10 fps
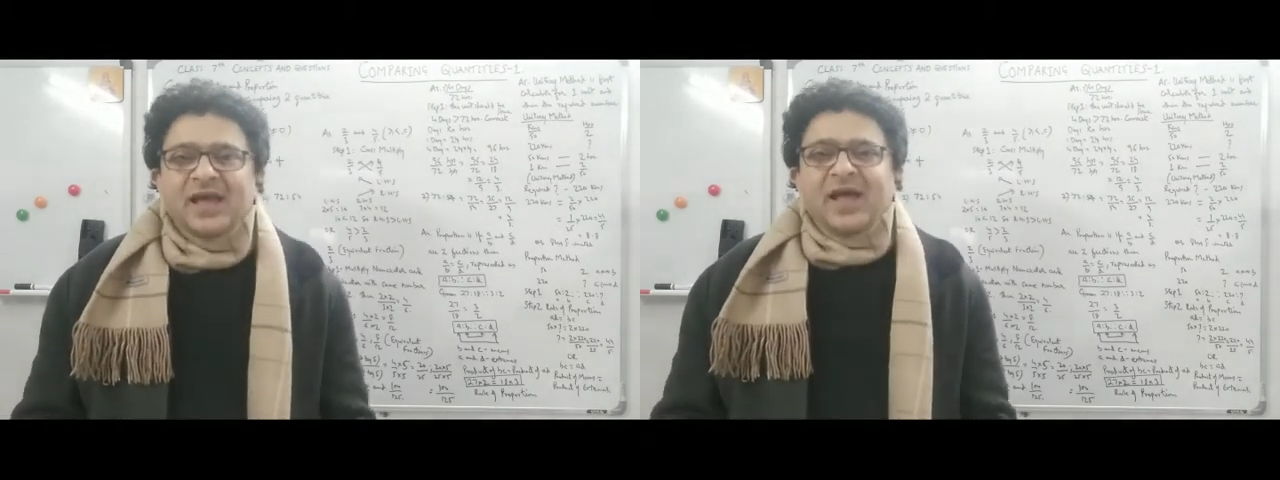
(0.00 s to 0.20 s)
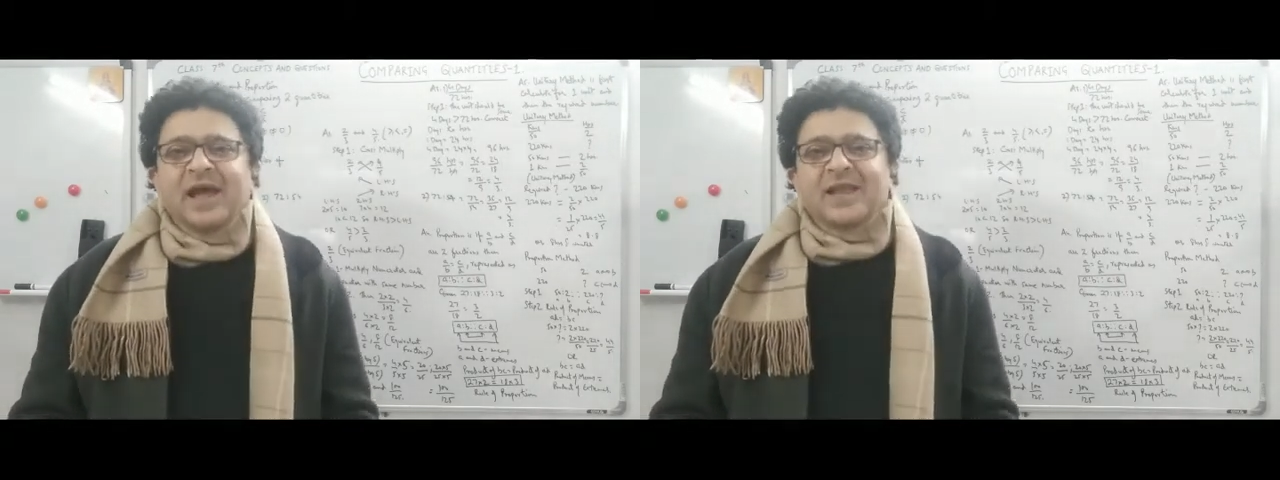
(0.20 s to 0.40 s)

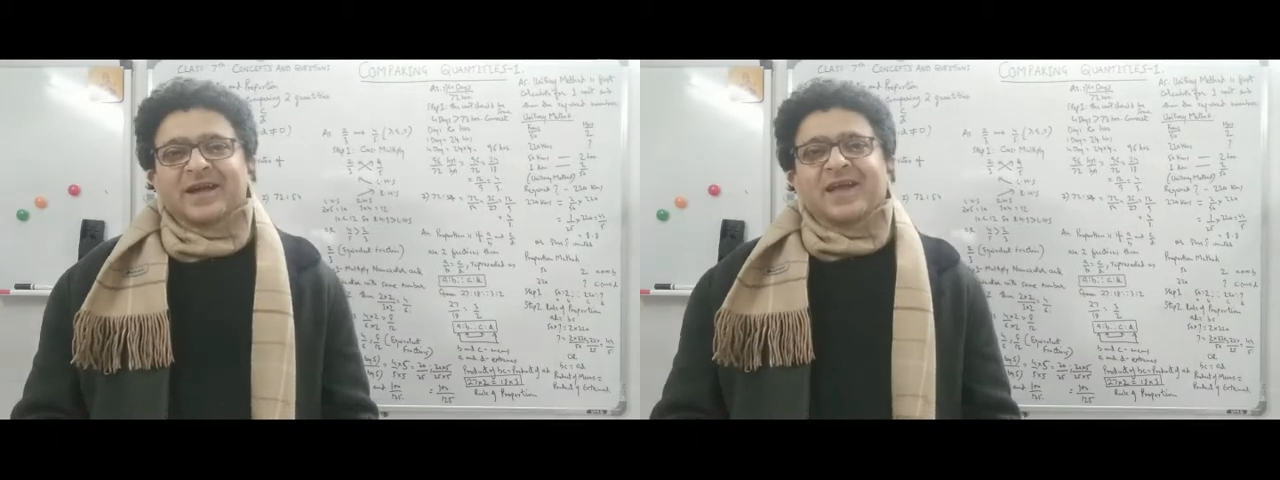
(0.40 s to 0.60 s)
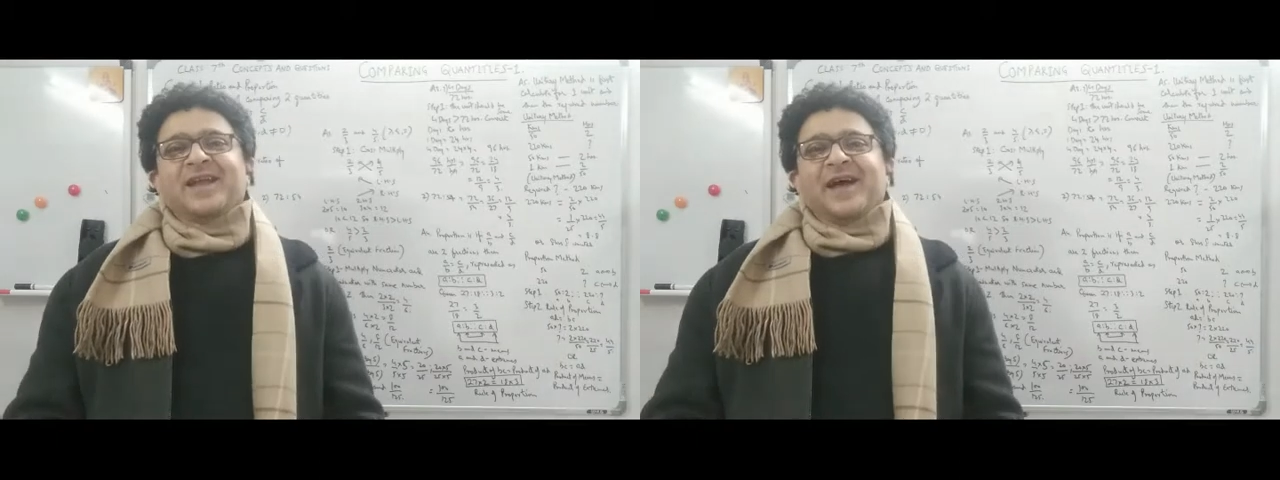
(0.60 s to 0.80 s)
And
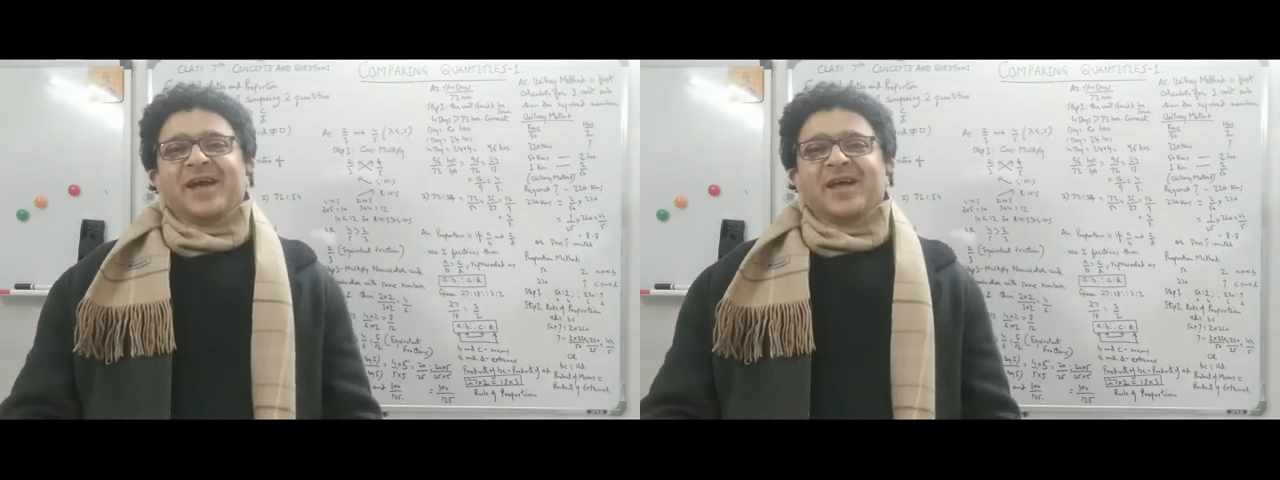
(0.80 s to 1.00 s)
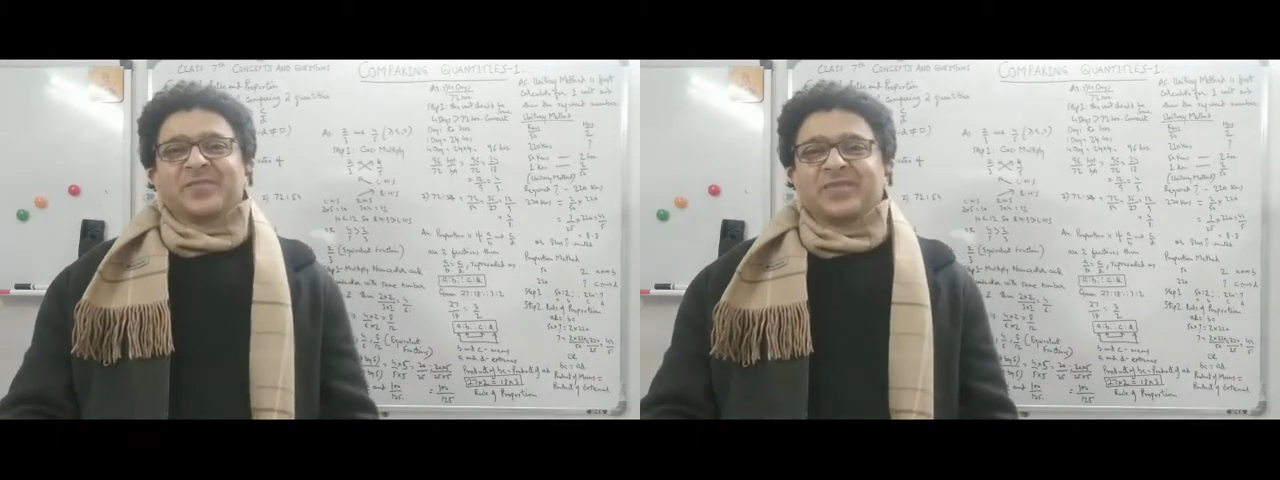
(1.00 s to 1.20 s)
again I
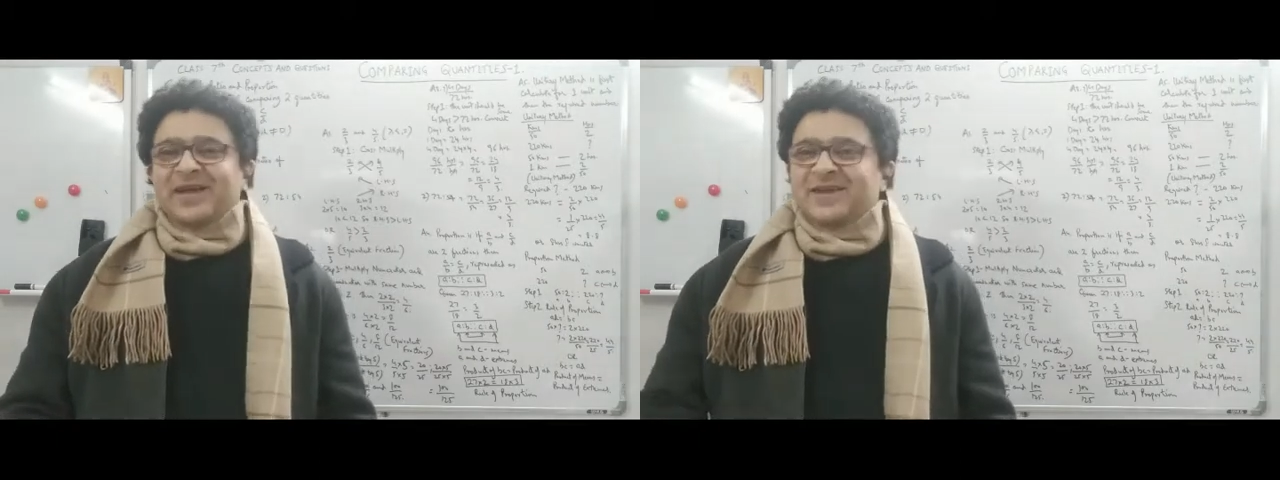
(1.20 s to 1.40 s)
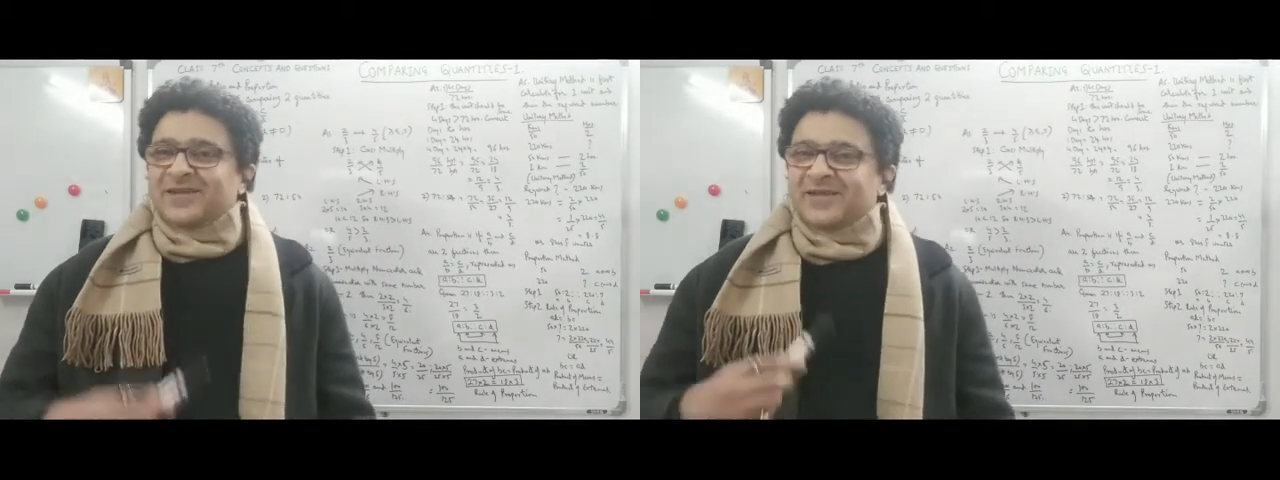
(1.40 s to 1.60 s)
repeat,
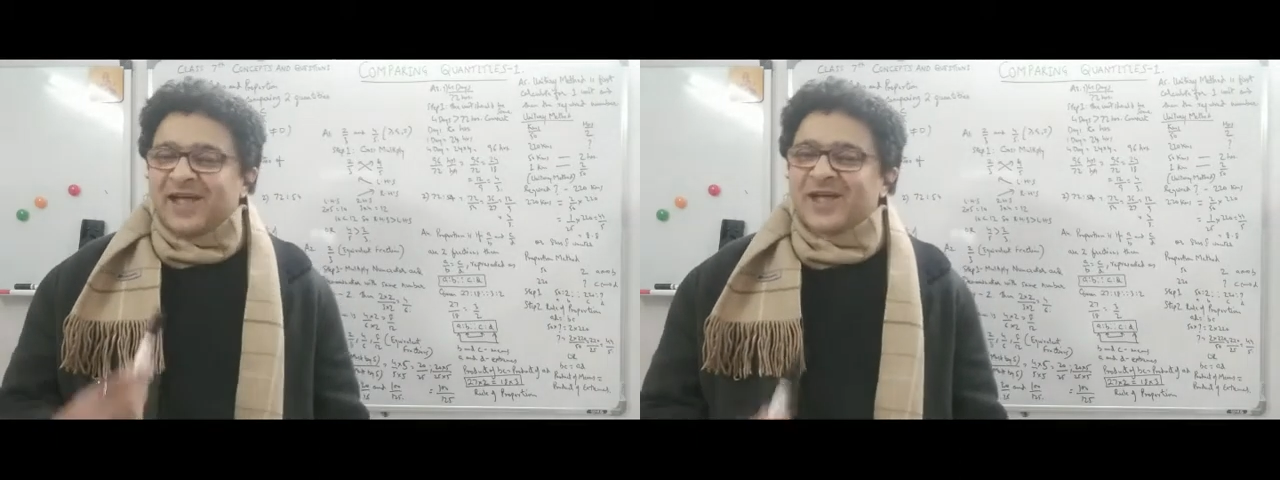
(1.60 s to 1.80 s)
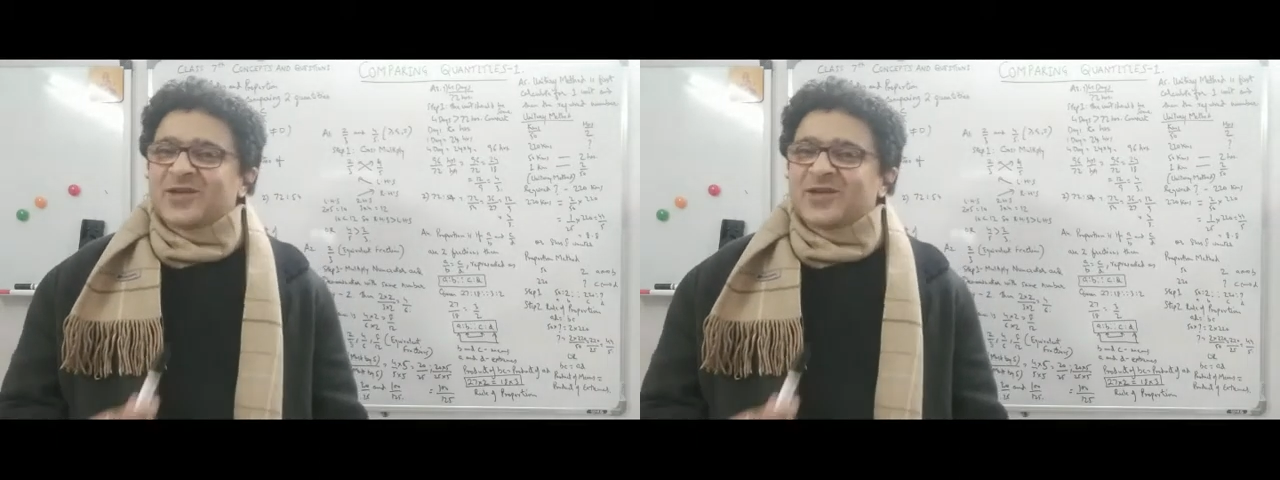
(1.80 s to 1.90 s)
thank